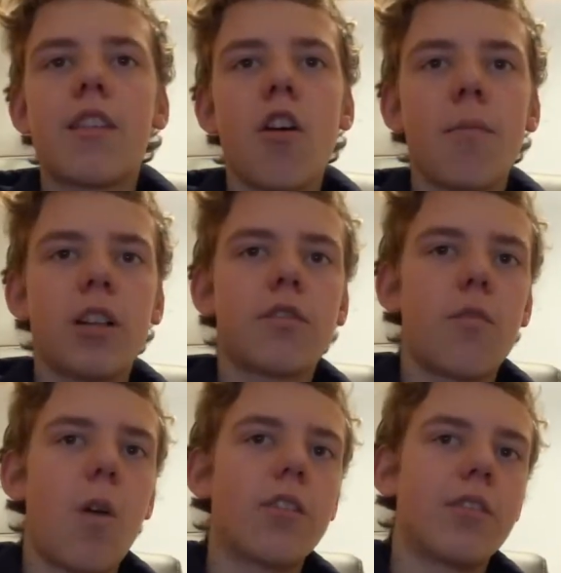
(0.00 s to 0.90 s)
so much for
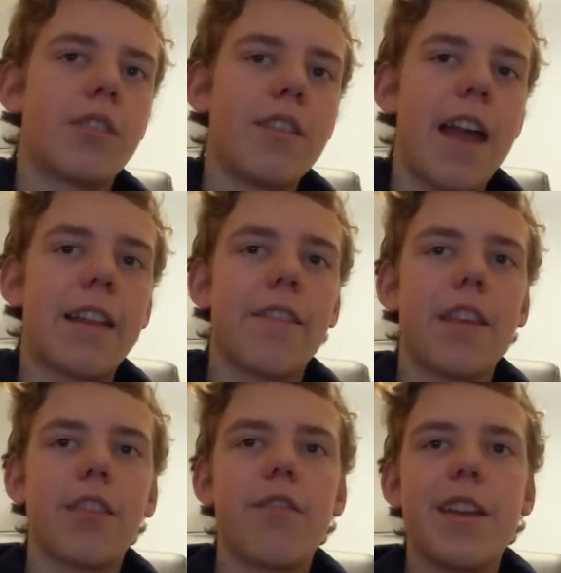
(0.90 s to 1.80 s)
watching to the end of
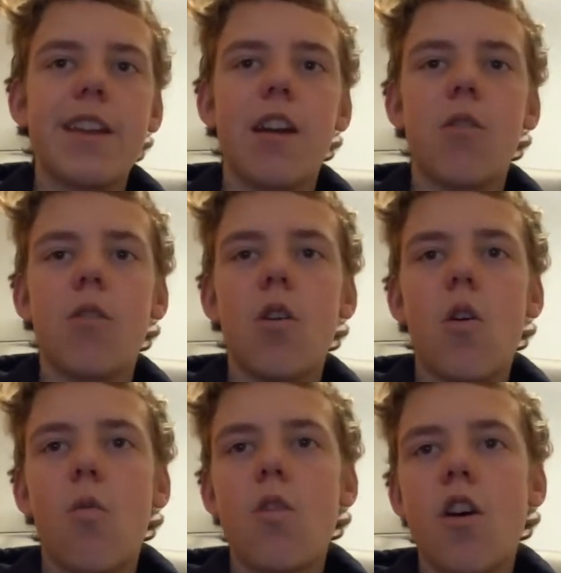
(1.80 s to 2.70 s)
this video.
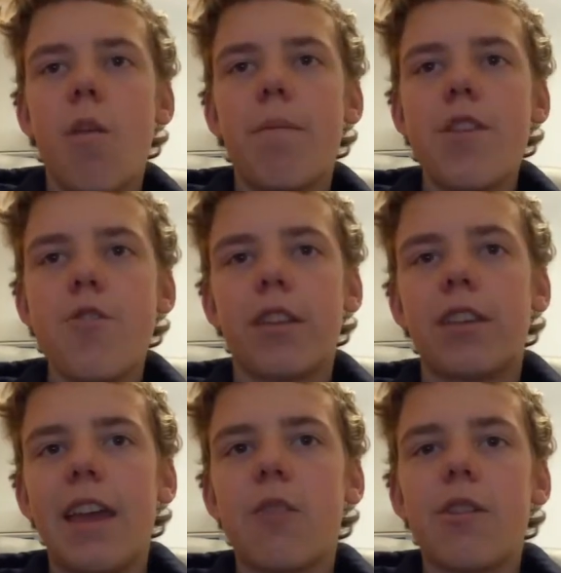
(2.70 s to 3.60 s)
We hope that you can
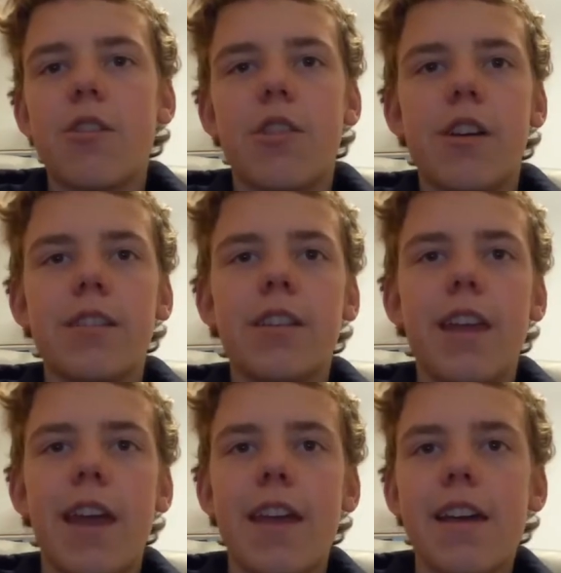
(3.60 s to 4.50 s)
take what you learned
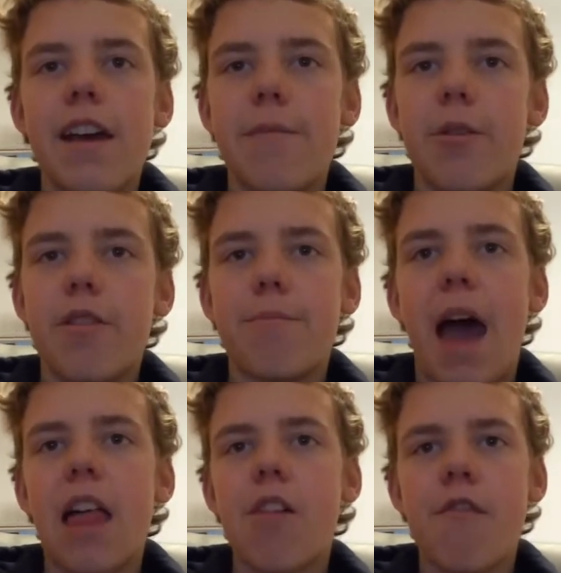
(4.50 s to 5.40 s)
today about the
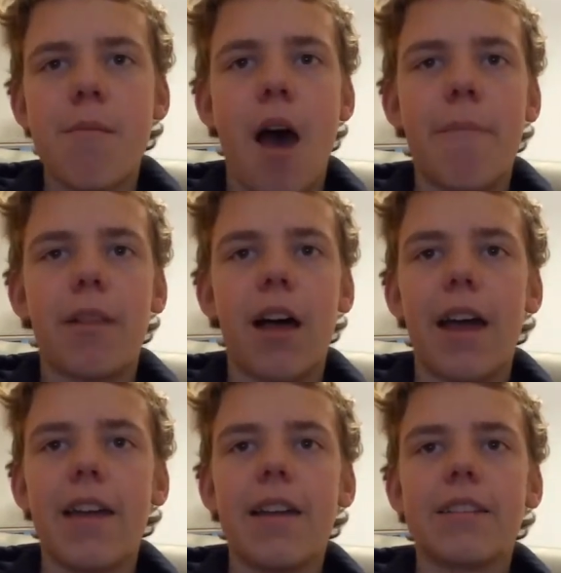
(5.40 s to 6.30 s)
Battle of
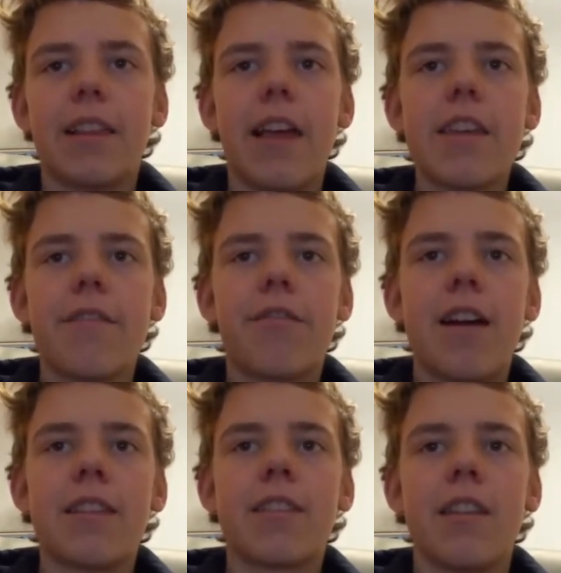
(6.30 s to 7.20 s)
Thermopylae to let your
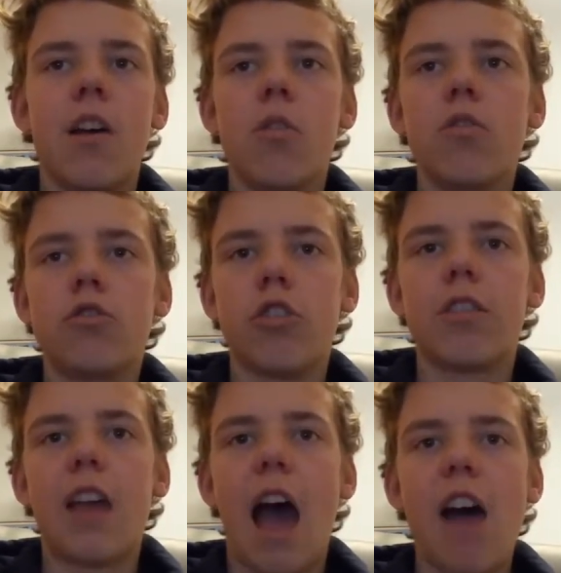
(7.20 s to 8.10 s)
friends know
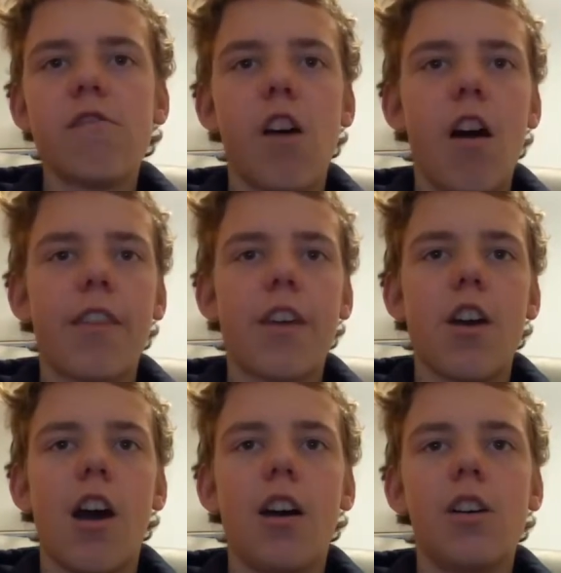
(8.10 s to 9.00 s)
just how wrong they
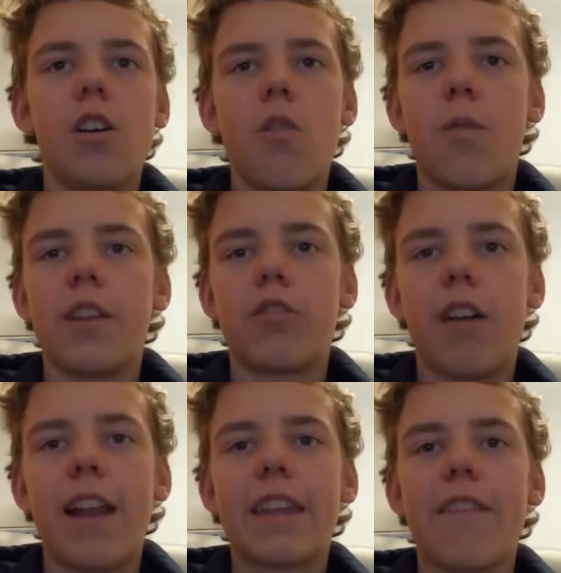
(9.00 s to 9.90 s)
are when they
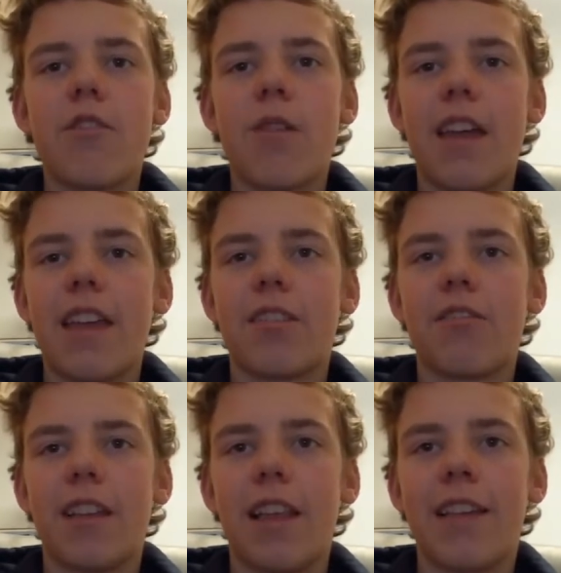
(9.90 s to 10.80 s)
try to give you a
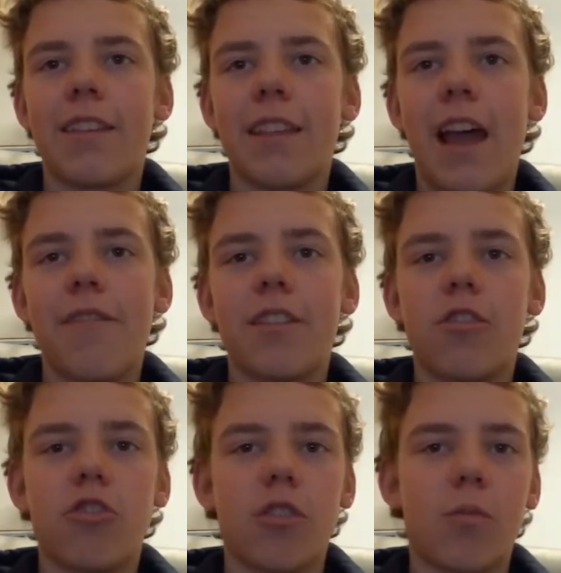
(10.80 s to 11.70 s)
history lesson after
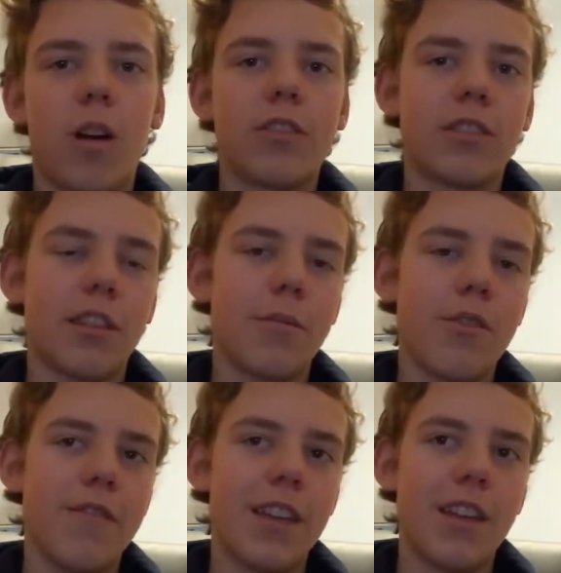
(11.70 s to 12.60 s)
just watching the
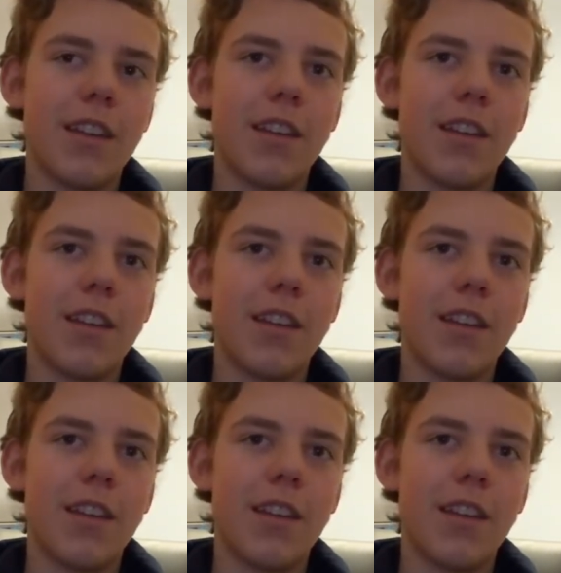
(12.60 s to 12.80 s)
movie.